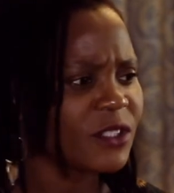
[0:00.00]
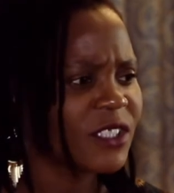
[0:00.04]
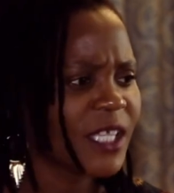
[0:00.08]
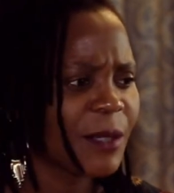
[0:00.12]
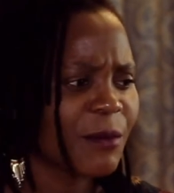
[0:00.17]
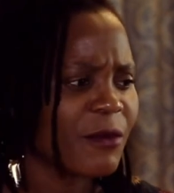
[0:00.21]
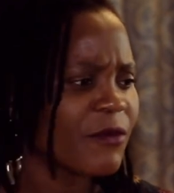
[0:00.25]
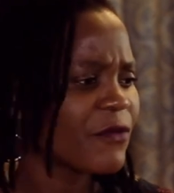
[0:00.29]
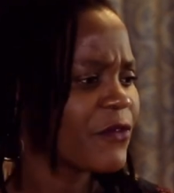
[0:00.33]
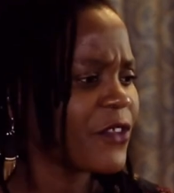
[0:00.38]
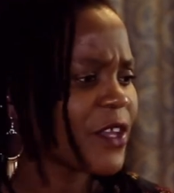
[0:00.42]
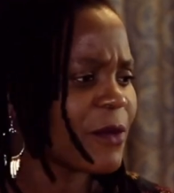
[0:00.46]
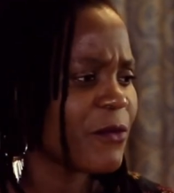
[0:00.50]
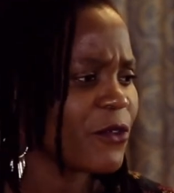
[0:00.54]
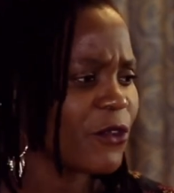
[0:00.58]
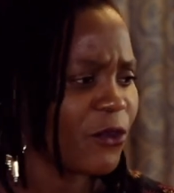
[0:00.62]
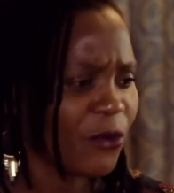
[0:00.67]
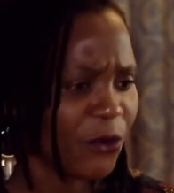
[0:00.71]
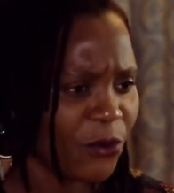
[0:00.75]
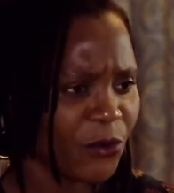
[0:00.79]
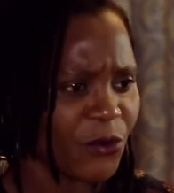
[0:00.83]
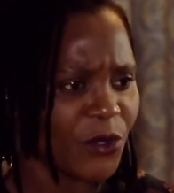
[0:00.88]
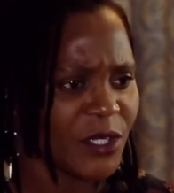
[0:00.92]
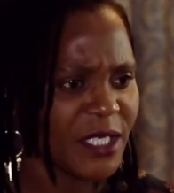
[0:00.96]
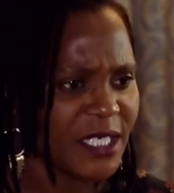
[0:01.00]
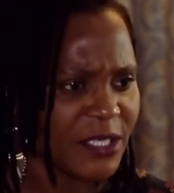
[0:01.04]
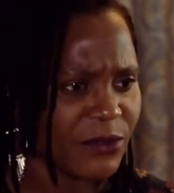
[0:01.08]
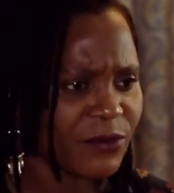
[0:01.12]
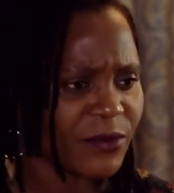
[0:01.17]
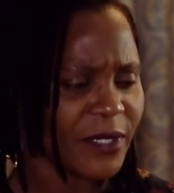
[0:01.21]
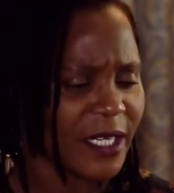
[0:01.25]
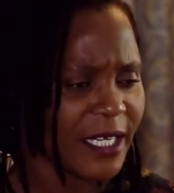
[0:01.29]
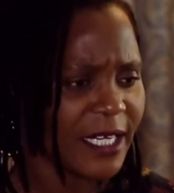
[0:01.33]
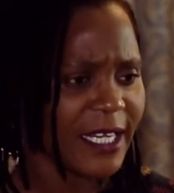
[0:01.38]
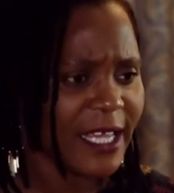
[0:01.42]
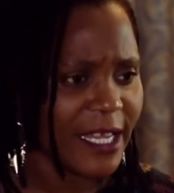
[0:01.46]
Some of them you do not
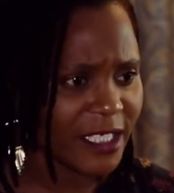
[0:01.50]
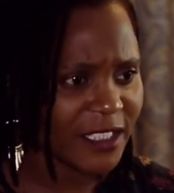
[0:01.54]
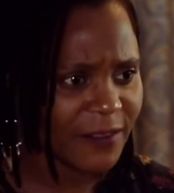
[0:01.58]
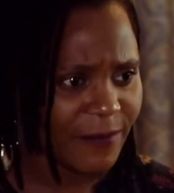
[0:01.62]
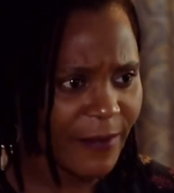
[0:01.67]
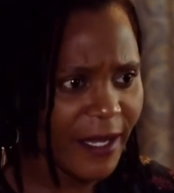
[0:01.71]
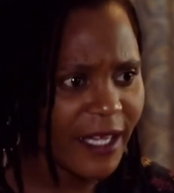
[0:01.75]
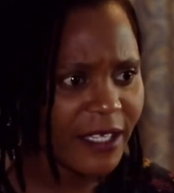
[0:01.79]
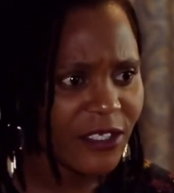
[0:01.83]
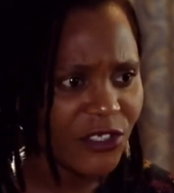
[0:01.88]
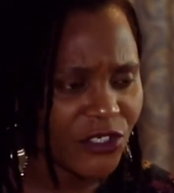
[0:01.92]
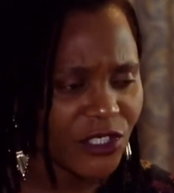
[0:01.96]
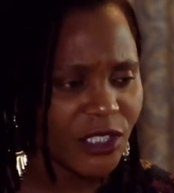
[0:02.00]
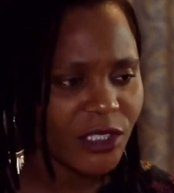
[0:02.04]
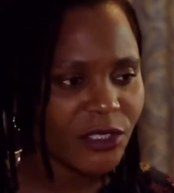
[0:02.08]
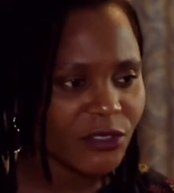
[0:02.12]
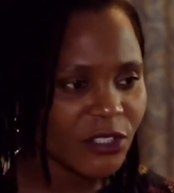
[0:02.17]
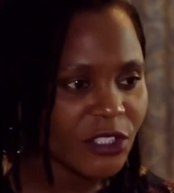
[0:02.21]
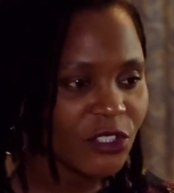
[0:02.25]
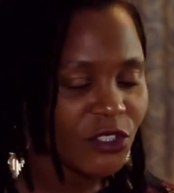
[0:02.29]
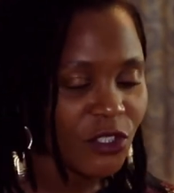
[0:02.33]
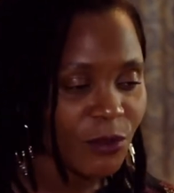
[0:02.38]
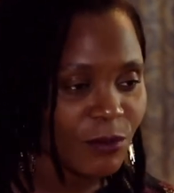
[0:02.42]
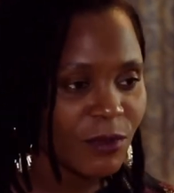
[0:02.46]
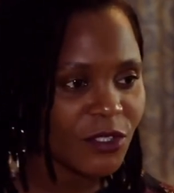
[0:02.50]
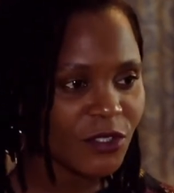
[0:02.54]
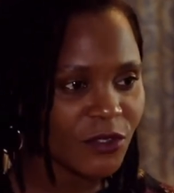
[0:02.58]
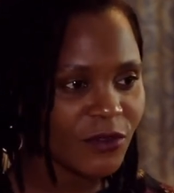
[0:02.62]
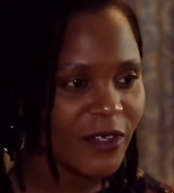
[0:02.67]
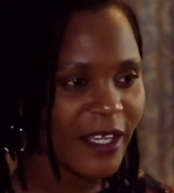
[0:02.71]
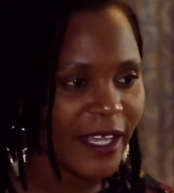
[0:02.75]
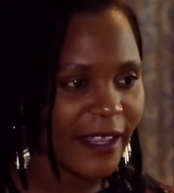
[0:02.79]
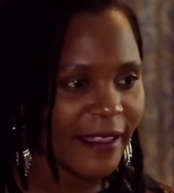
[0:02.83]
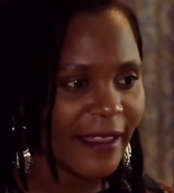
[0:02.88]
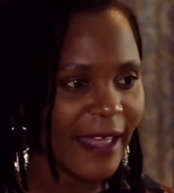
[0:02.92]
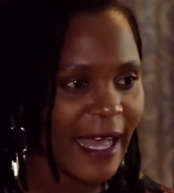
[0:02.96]
really expect children to be
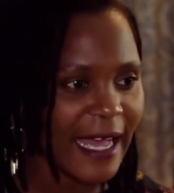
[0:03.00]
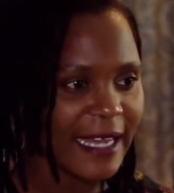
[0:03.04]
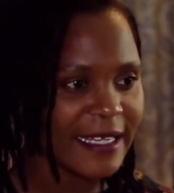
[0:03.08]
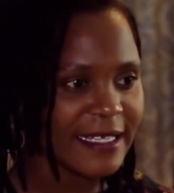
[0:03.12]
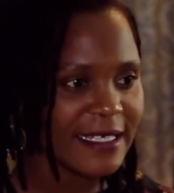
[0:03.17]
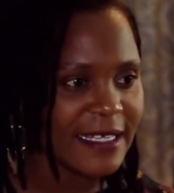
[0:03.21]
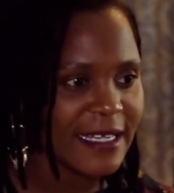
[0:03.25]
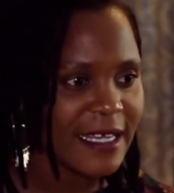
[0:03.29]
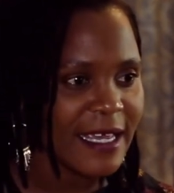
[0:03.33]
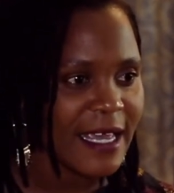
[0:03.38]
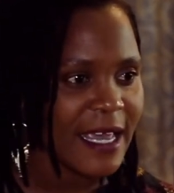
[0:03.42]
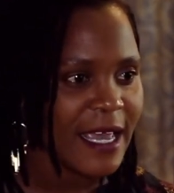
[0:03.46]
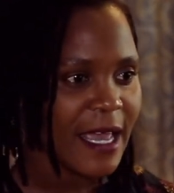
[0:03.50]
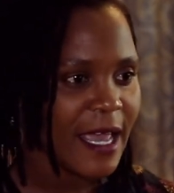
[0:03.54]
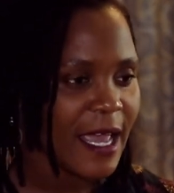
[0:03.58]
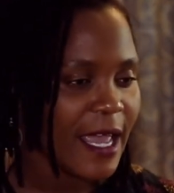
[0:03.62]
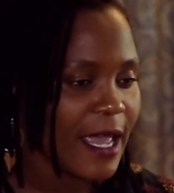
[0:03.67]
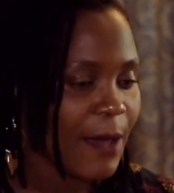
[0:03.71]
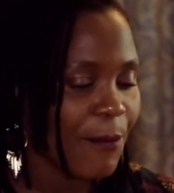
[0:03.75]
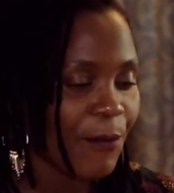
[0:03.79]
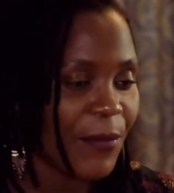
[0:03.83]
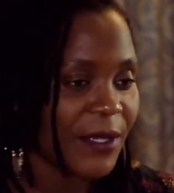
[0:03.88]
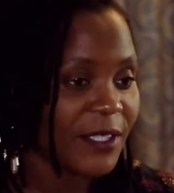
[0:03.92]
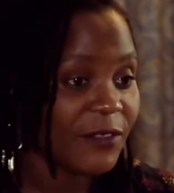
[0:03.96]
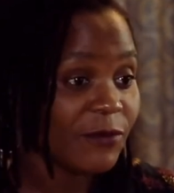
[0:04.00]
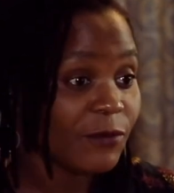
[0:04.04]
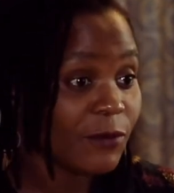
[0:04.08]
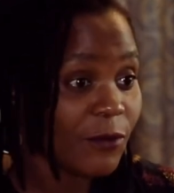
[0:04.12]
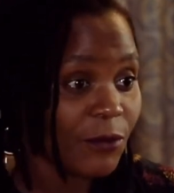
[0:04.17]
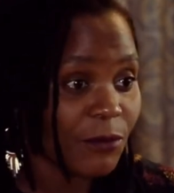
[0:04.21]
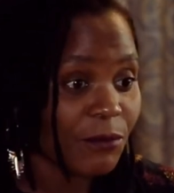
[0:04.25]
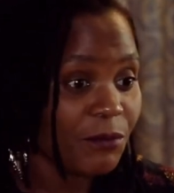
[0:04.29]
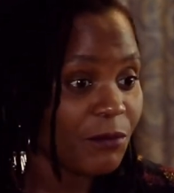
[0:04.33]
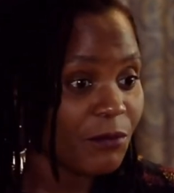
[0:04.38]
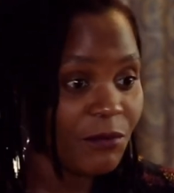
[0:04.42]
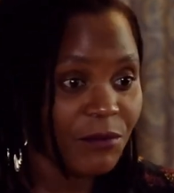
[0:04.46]
doing that, but
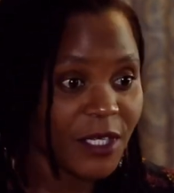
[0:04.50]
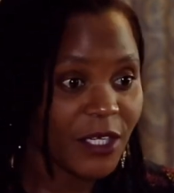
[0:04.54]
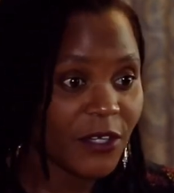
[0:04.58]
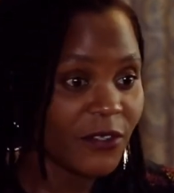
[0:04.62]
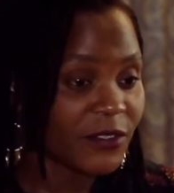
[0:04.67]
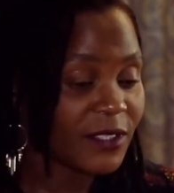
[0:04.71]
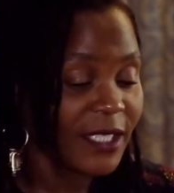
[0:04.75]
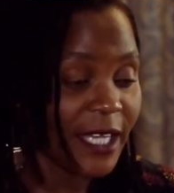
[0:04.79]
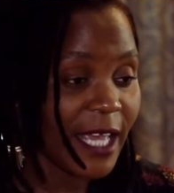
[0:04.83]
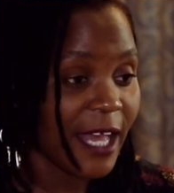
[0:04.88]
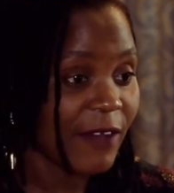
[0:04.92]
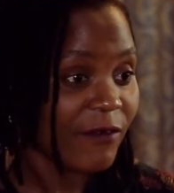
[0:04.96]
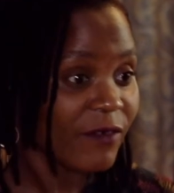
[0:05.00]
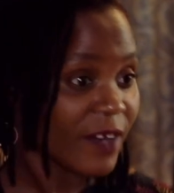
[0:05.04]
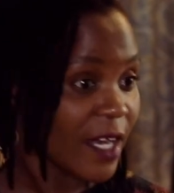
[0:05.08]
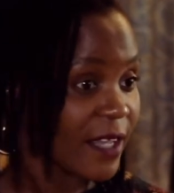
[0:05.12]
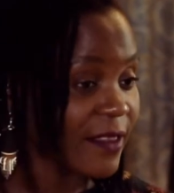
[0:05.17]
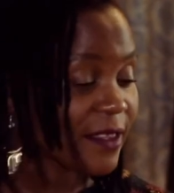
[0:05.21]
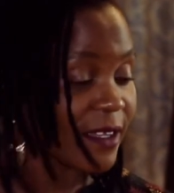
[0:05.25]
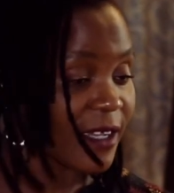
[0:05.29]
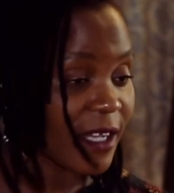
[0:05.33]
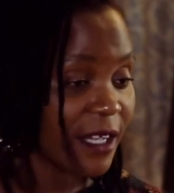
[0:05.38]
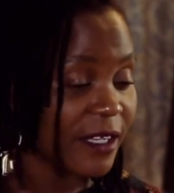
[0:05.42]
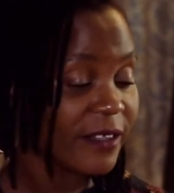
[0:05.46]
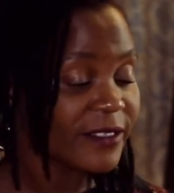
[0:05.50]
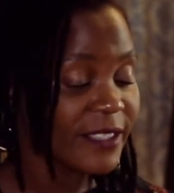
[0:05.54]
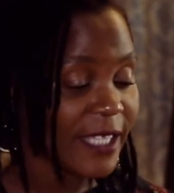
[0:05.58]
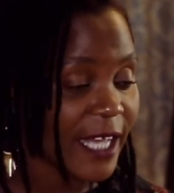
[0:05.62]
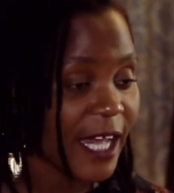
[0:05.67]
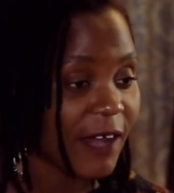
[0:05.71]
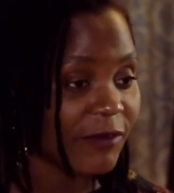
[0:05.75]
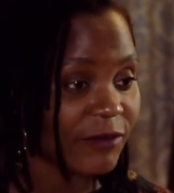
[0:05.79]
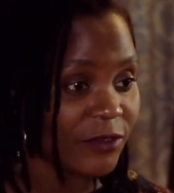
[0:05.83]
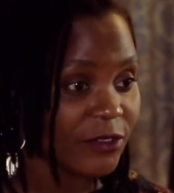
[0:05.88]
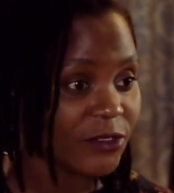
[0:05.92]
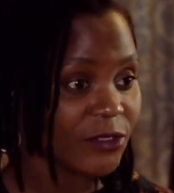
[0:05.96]
for because they have nothing else,
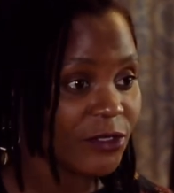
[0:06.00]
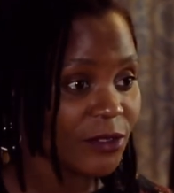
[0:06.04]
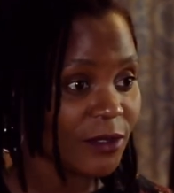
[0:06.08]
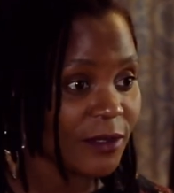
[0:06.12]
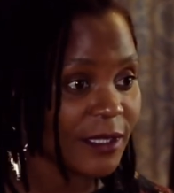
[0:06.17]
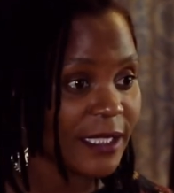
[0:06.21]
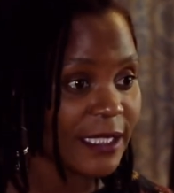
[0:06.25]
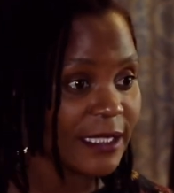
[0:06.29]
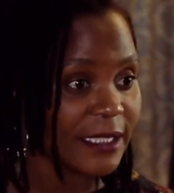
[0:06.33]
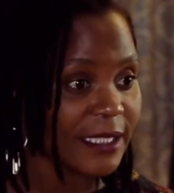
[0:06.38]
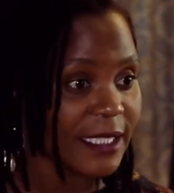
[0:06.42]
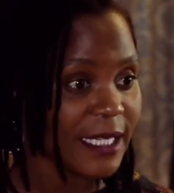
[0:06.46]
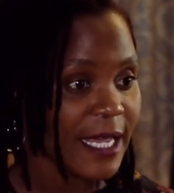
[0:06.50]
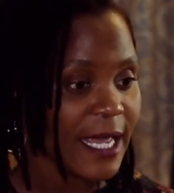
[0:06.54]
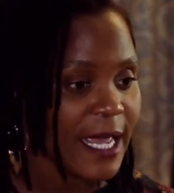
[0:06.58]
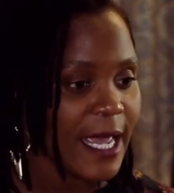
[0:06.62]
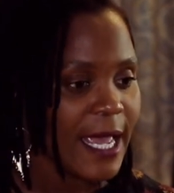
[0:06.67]
they have to do it.